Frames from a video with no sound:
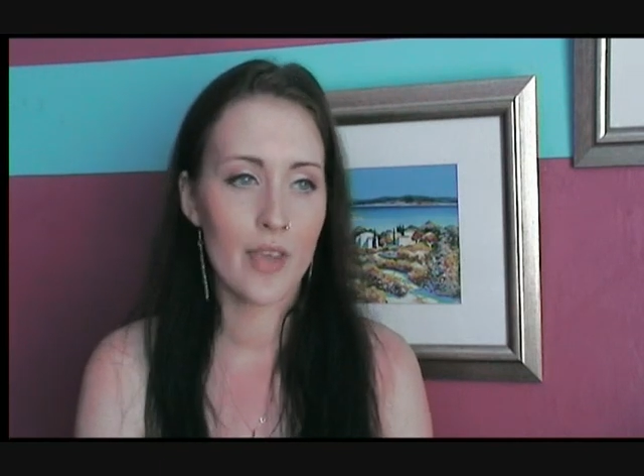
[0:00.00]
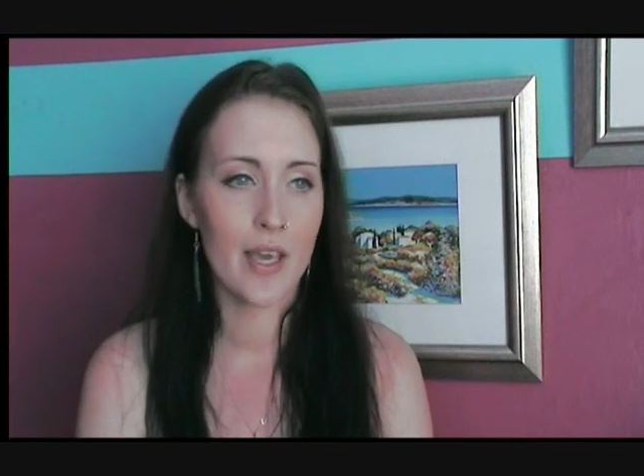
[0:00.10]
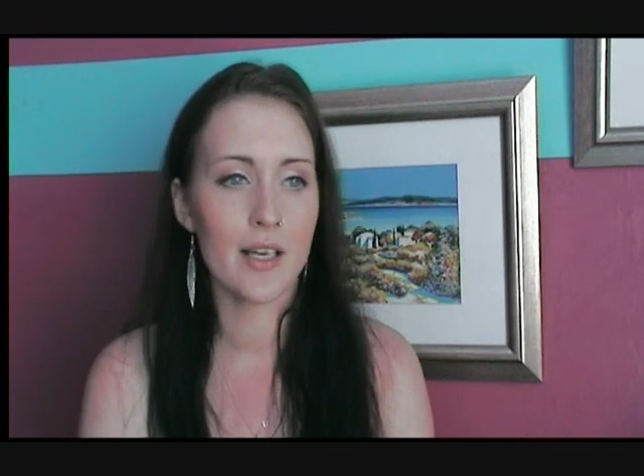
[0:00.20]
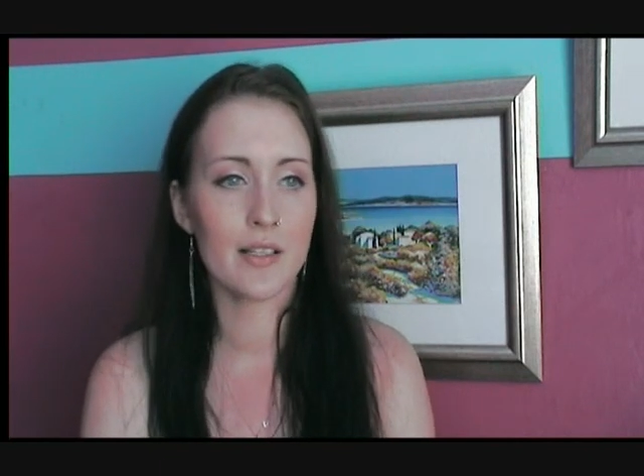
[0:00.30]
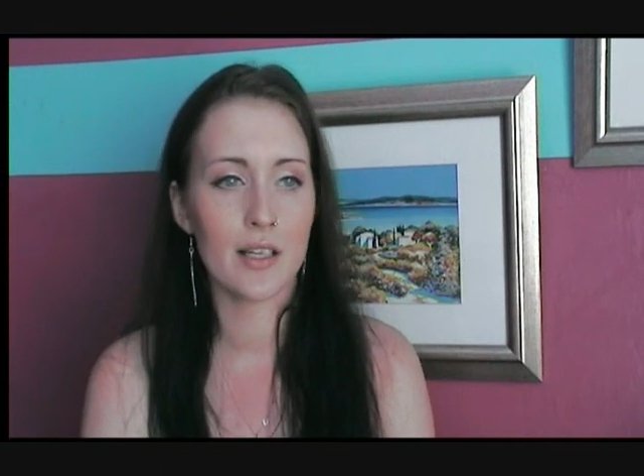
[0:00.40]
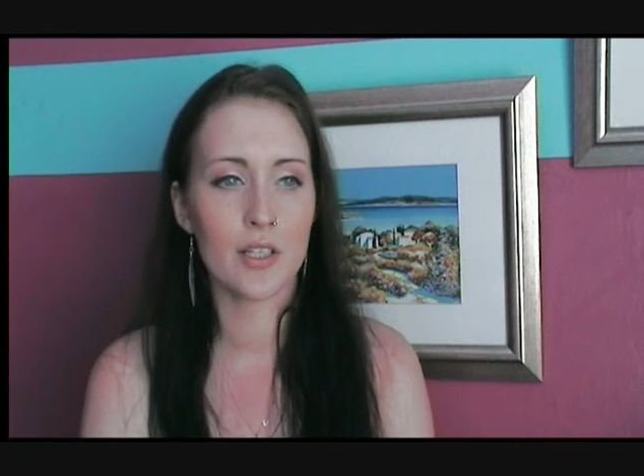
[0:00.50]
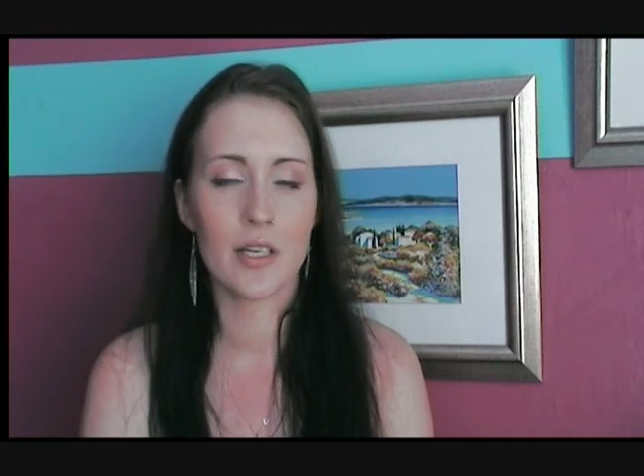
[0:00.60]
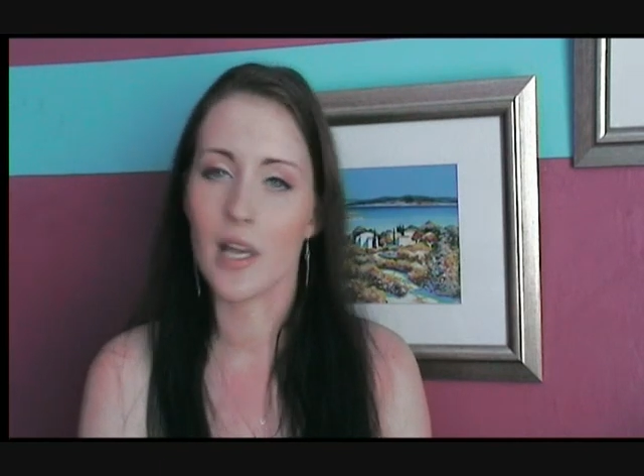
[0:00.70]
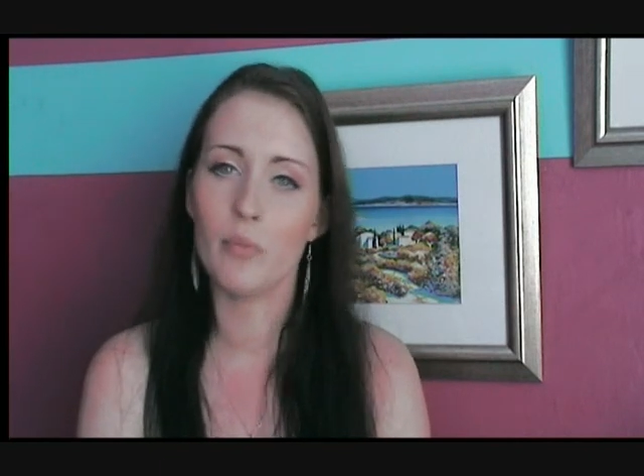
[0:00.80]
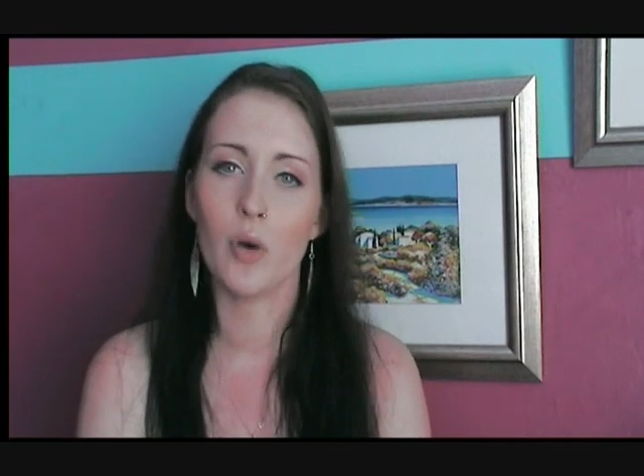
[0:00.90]
there is
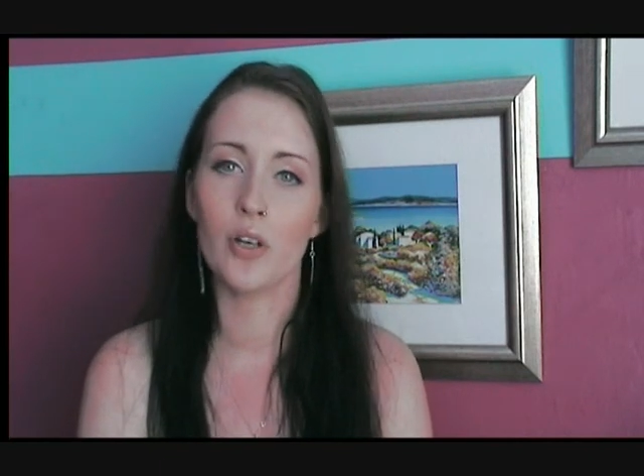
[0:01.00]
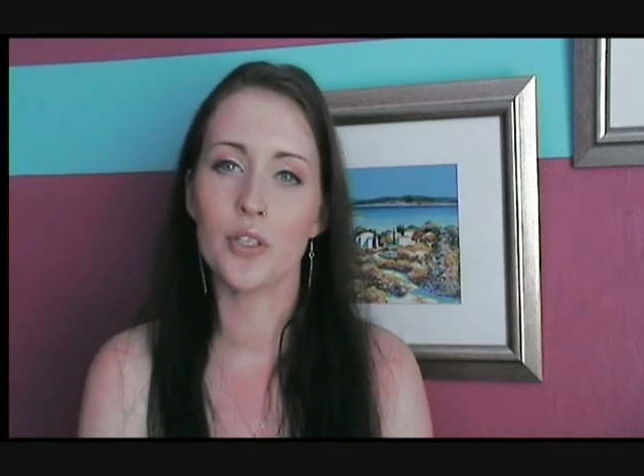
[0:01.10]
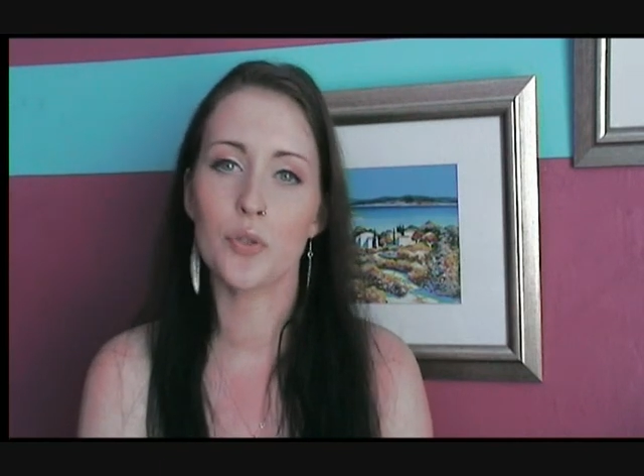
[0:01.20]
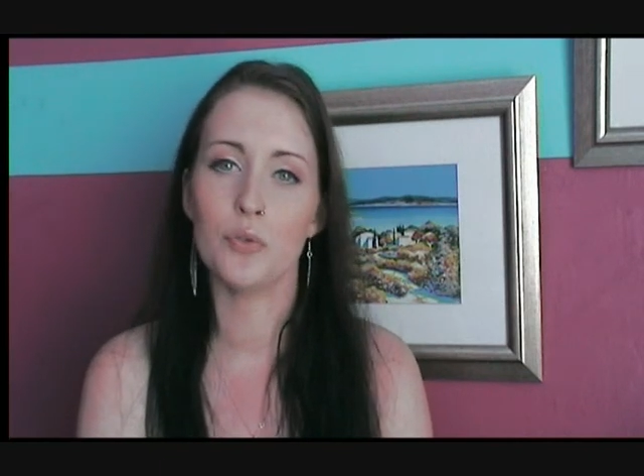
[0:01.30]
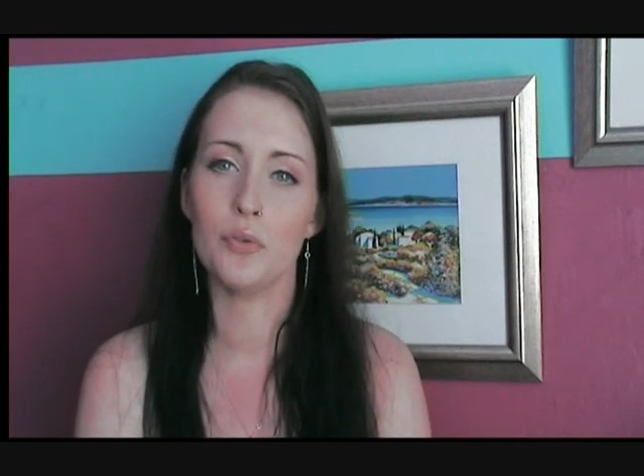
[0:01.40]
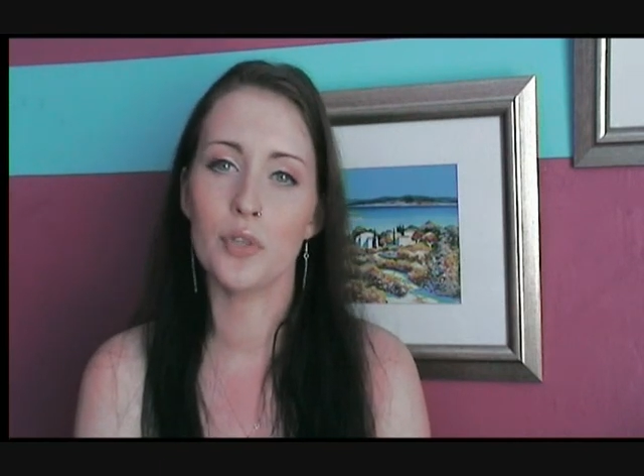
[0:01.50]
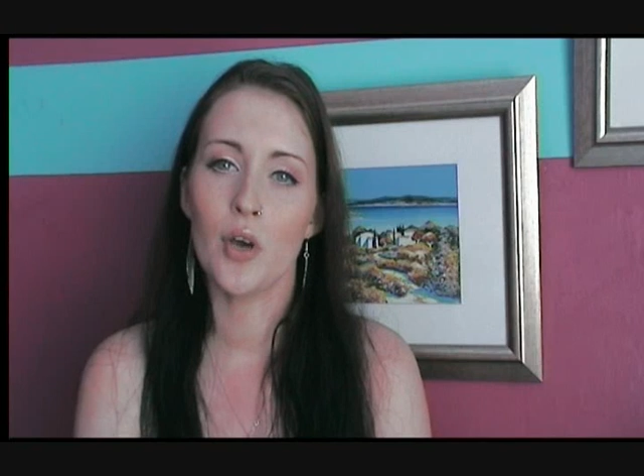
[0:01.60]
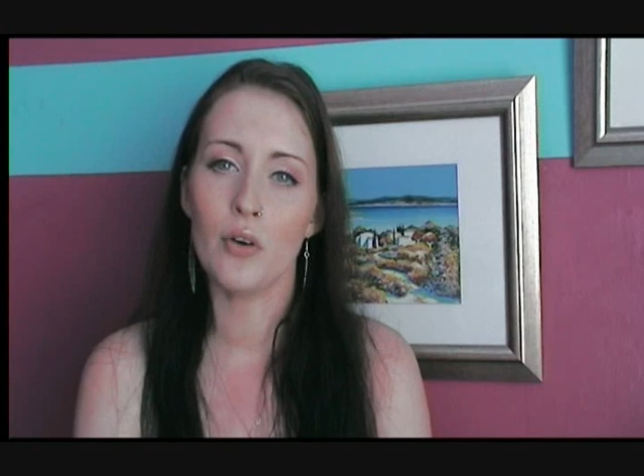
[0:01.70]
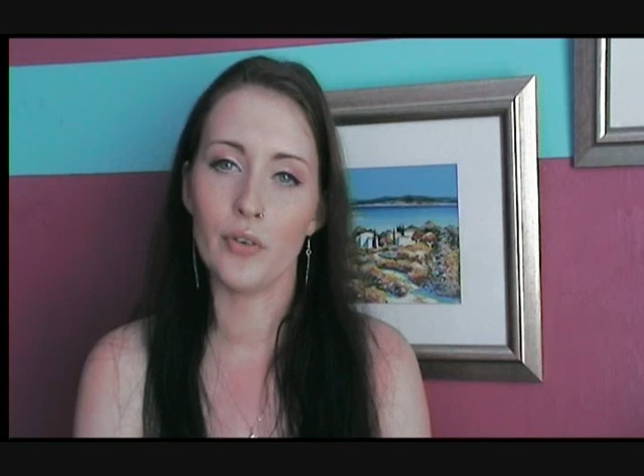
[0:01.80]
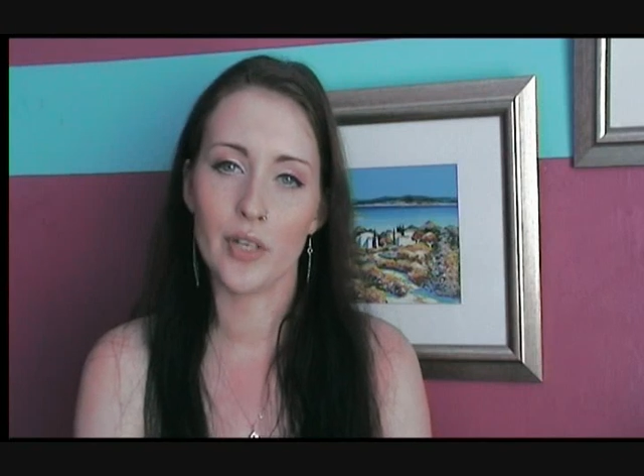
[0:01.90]
actually a nail polish called
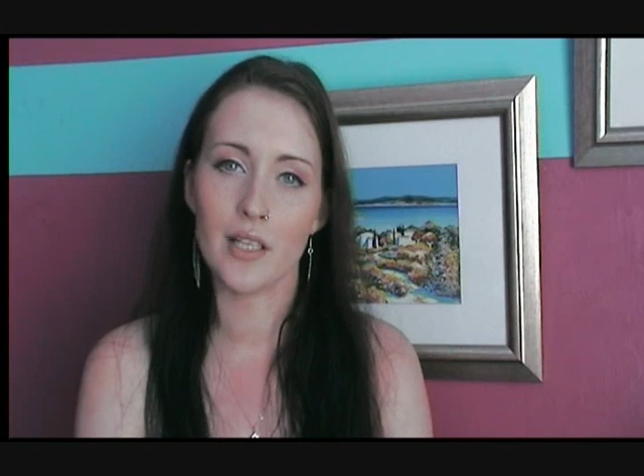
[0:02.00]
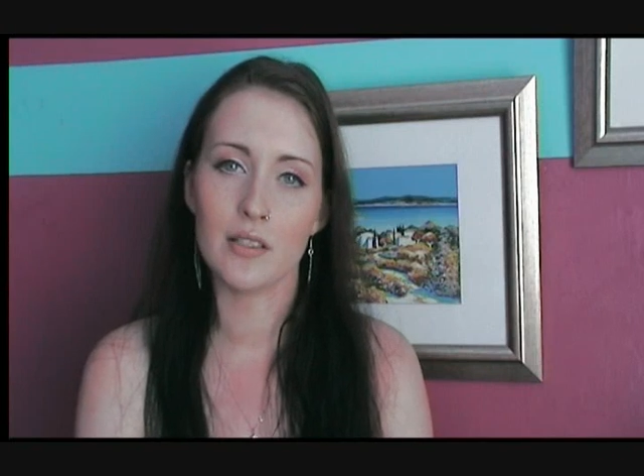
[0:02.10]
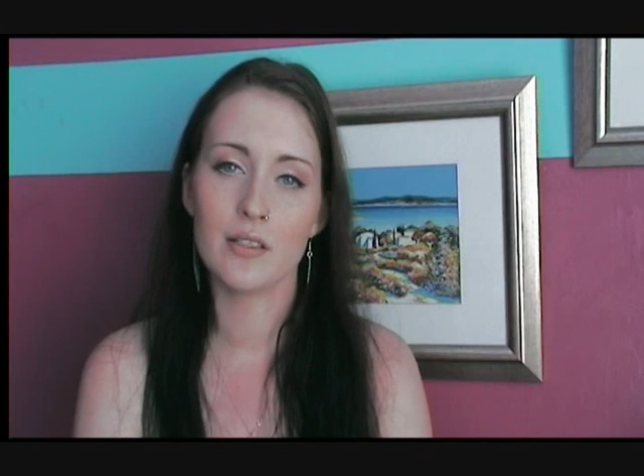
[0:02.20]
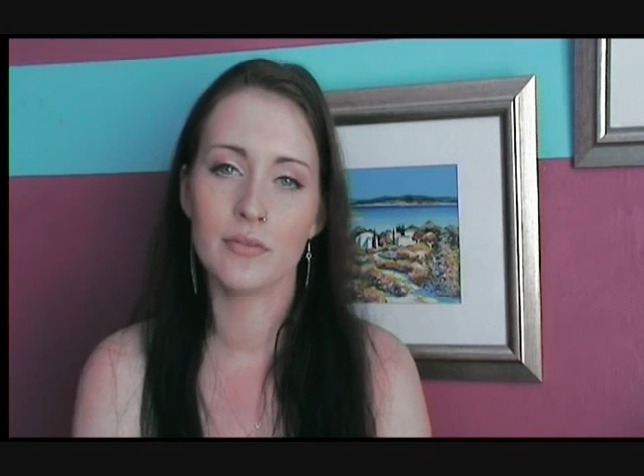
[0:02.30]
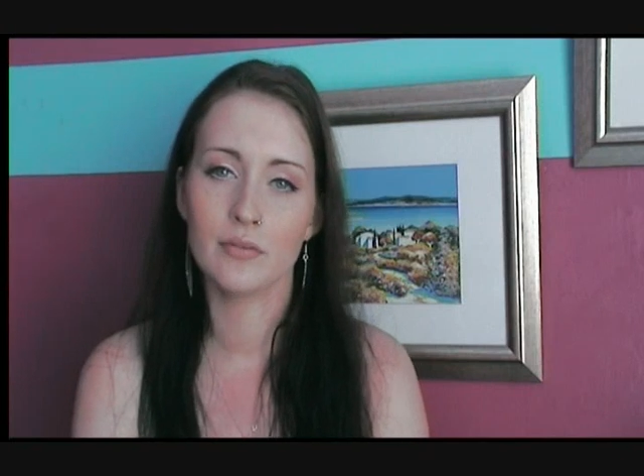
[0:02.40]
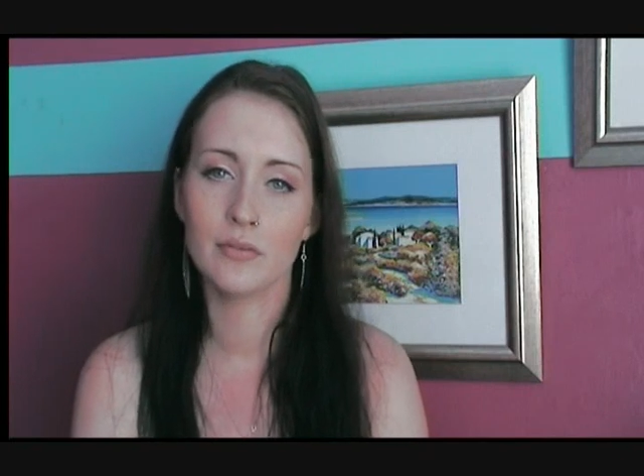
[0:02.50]
Juárez.